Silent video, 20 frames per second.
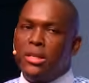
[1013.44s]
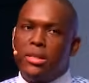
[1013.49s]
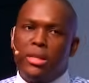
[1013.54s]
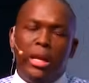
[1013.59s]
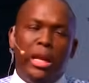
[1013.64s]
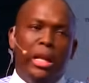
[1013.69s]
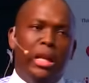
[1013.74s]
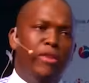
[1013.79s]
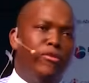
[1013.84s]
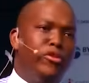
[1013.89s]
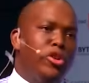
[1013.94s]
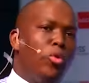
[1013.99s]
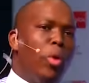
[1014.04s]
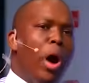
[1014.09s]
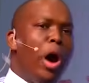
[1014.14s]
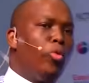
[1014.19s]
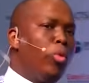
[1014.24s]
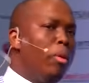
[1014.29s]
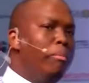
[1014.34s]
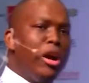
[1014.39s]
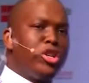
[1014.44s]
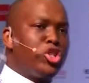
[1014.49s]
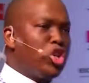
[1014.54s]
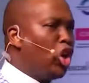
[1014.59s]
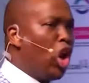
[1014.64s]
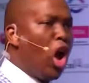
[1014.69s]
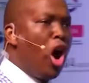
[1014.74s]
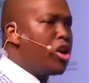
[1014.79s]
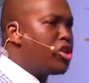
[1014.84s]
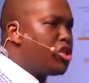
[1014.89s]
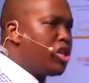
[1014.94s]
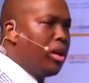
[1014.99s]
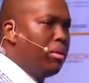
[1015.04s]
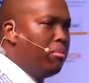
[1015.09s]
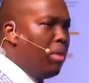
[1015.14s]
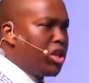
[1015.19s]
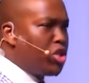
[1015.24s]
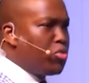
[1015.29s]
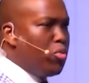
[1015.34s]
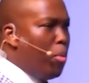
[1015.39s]
that he lived around were much larger and
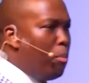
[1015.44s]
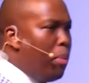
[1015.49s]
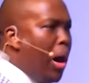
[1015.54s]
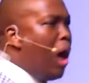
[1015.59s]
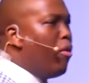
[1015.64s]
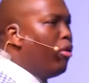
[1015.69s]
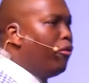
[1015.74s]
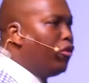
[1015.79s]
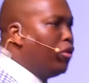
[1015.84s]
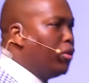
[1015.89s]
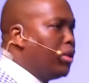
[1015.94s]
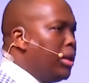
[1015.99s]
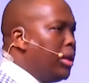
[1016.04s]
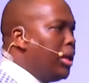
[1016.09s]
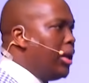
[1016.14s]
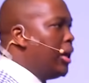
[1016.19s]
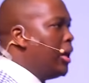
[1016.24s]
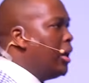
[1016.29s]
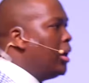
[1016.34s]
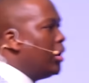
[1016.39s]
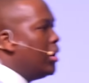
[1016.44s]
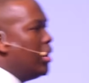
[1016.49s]
much more powerful than he.